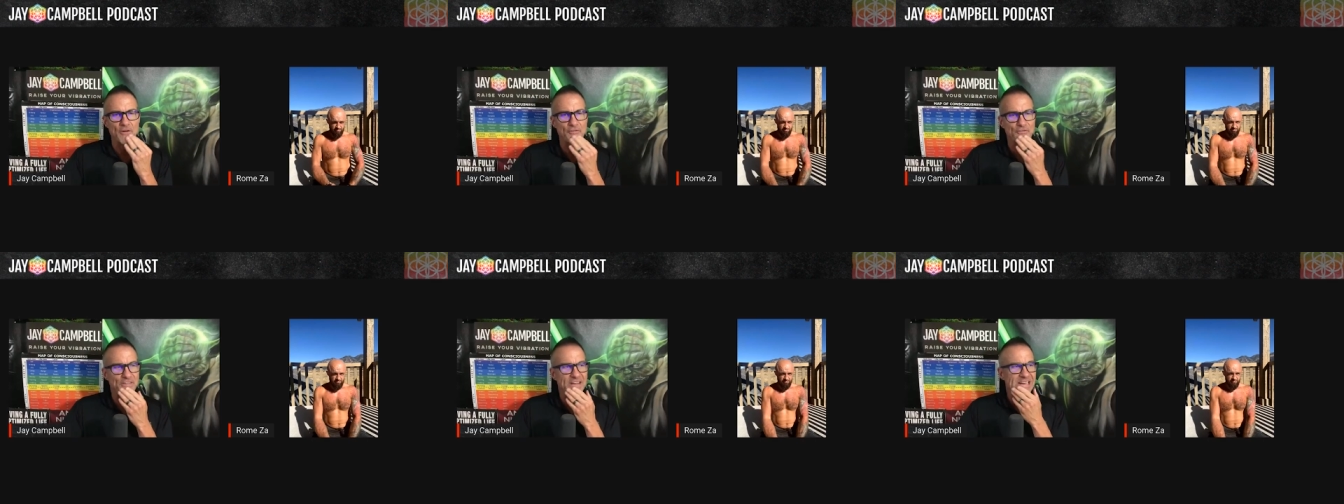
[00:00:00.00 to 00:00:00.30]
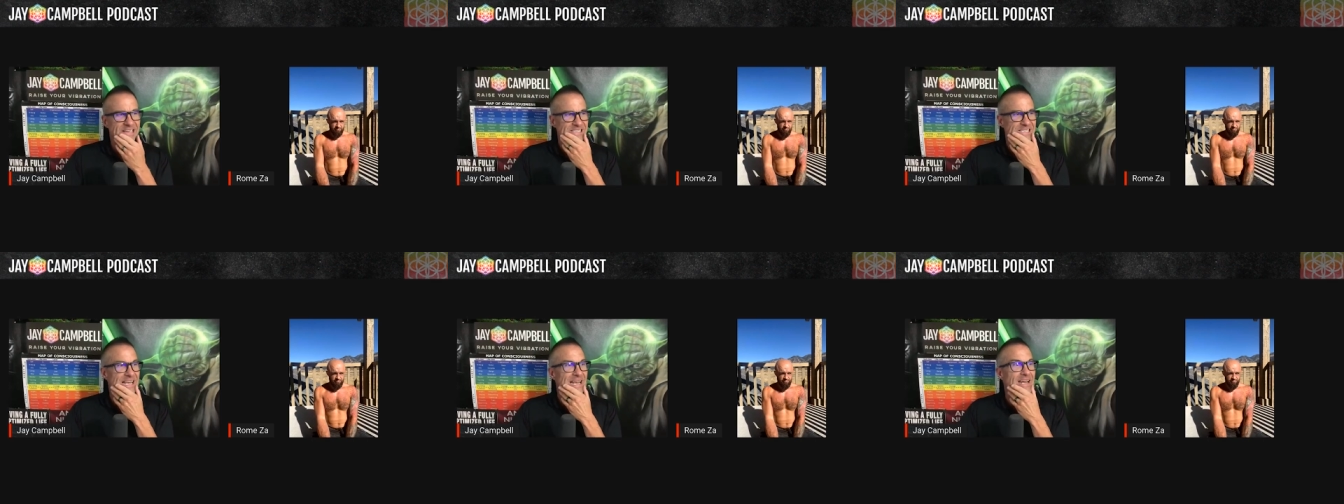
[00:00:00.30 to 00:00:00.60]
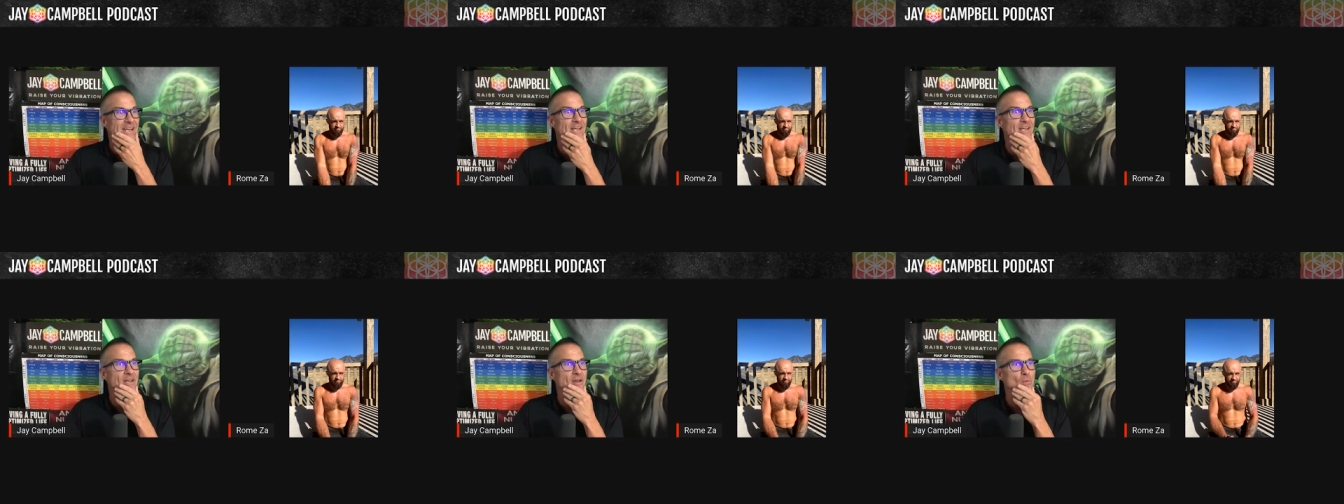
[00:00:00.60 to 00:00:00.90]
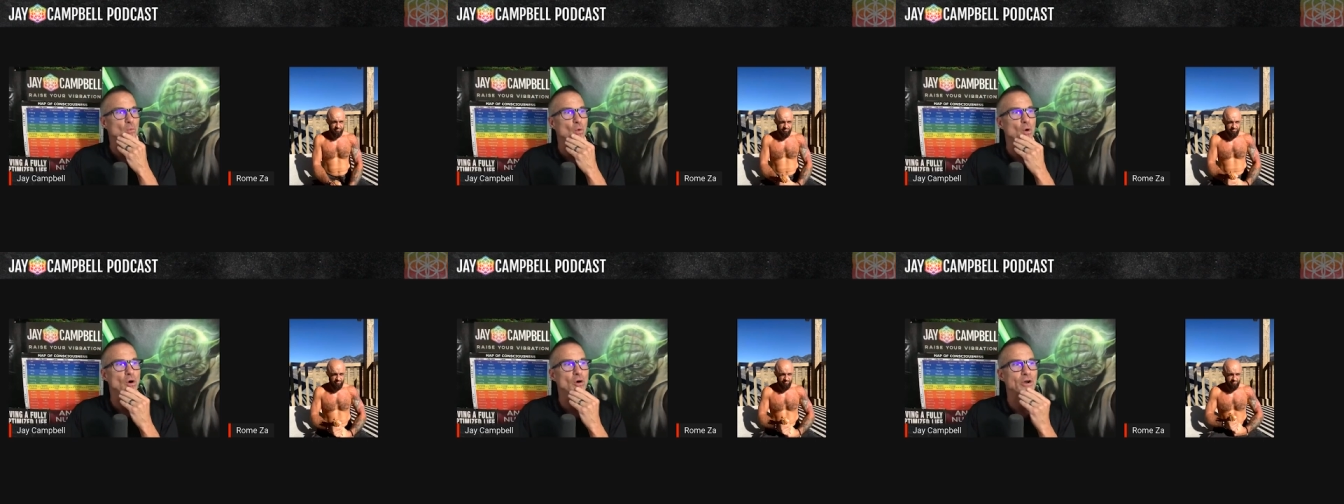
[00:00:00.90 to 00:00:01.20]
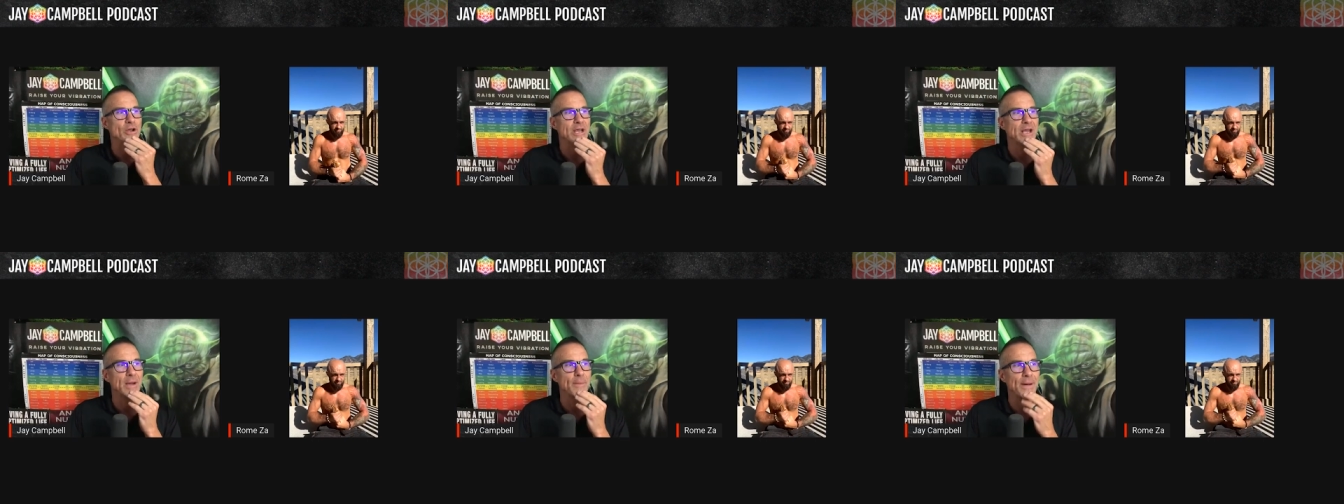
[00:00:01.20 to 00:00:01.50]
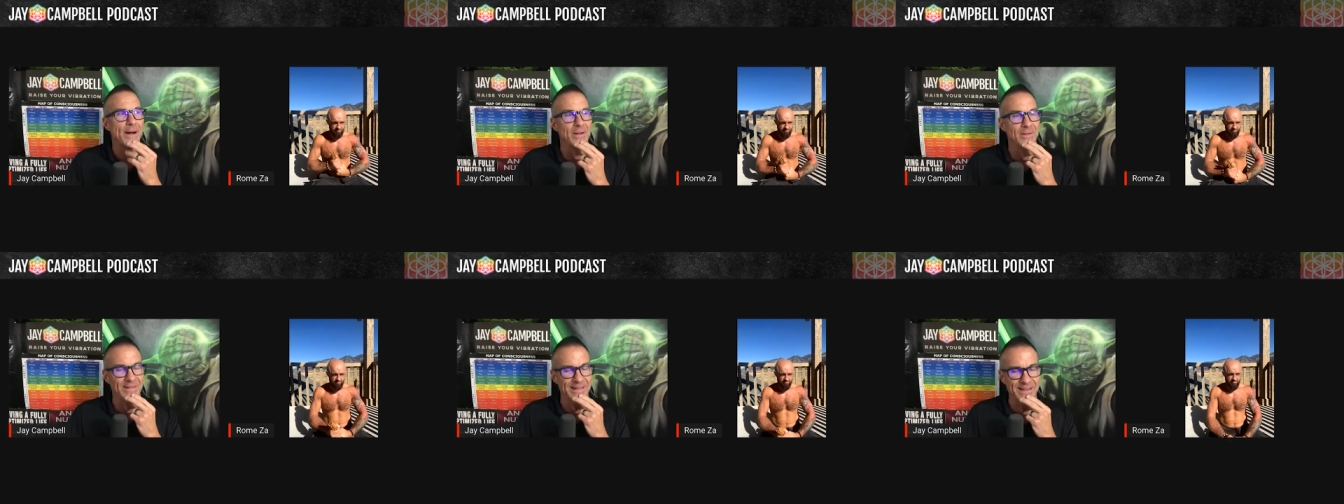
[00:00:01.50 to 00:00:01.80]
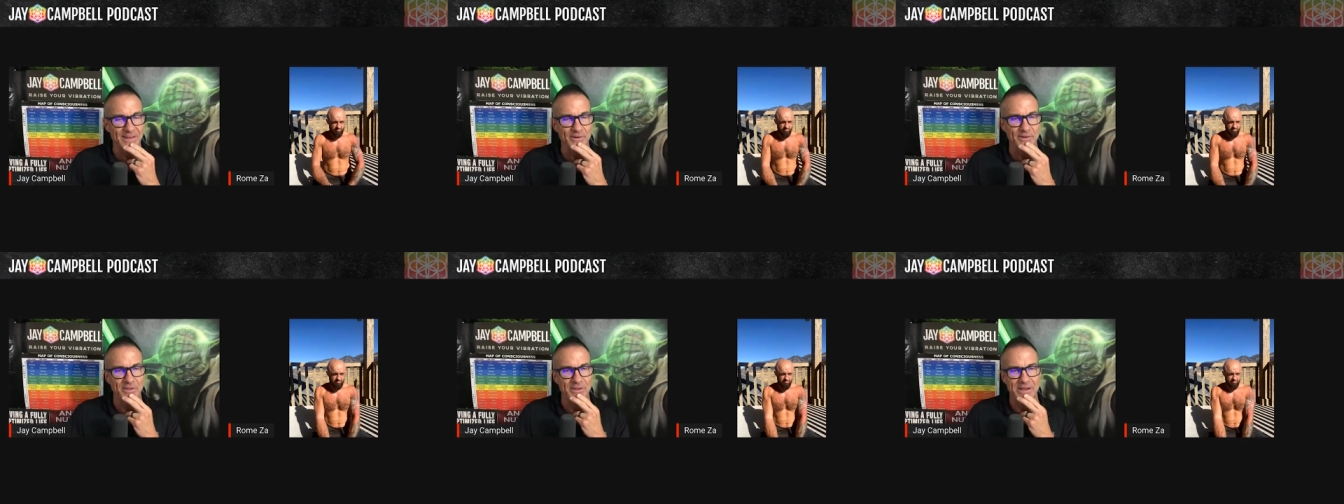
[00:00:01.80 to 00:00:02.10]
fixated and worrying about
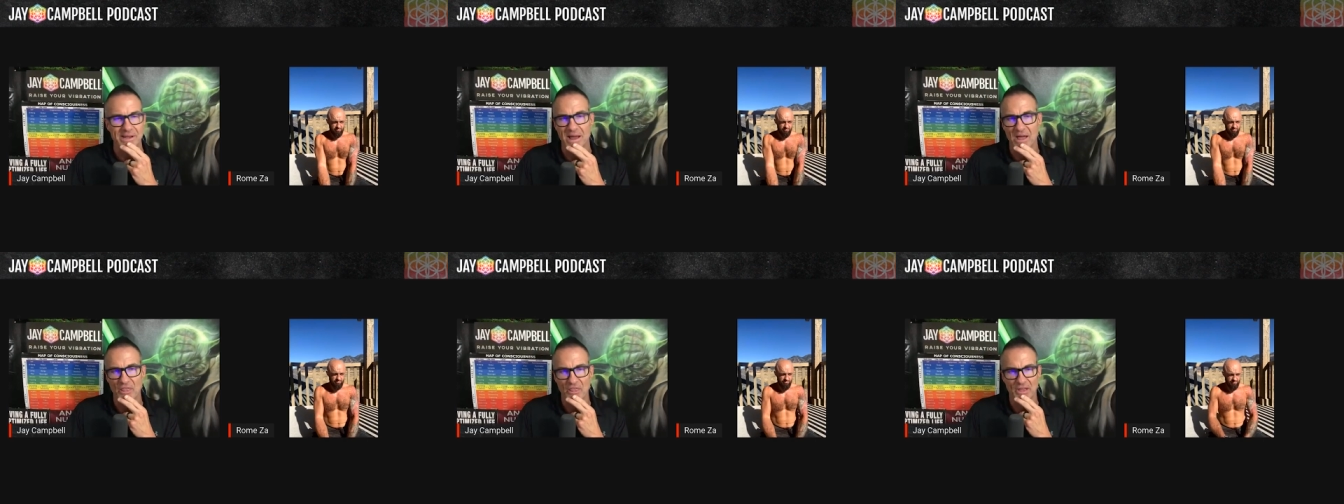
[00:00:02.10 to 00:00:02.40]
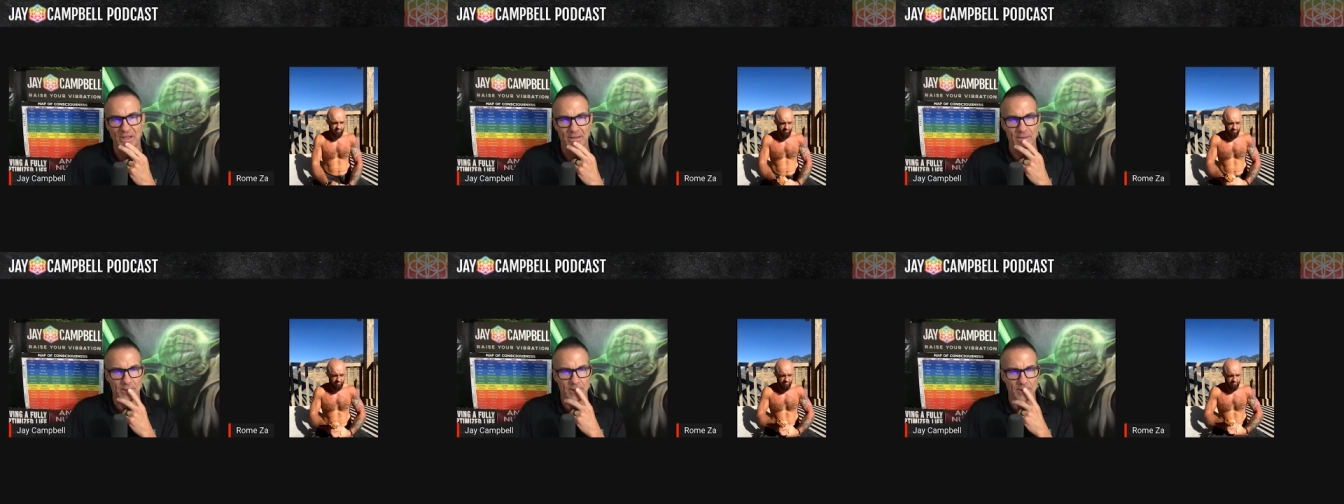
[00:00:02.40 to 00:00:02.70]
literally nothing.